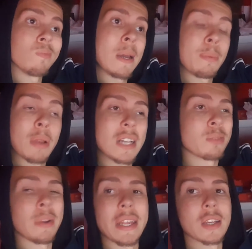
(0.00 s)
maybe play
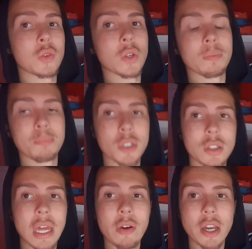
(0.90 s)
some Elite as well. But
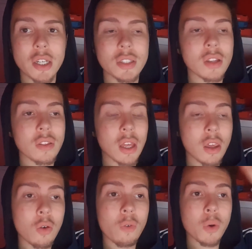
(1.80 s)
anyway, guys,
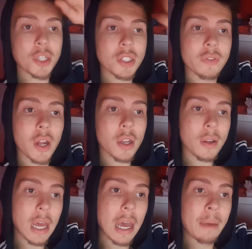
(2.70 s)
thank you all for watching this vlog.
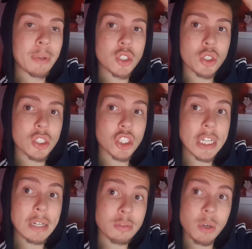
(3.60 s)
Uh, be sure to
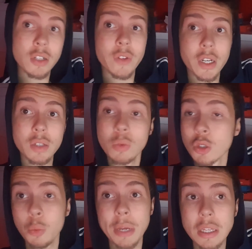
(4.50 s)
check out tomorrow's vlog,
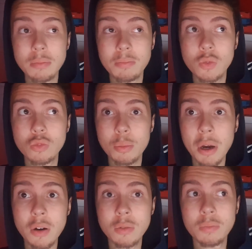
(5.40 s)
which will be
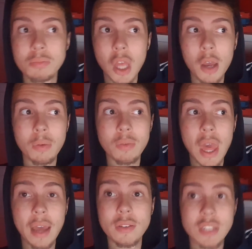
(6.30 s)
tomorrow. So
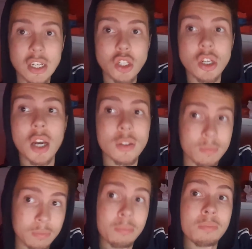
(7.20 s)
yeah, stay tuned, guys.
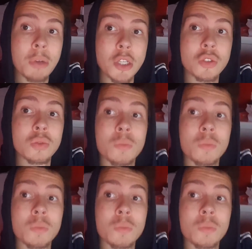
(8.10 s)
Peace.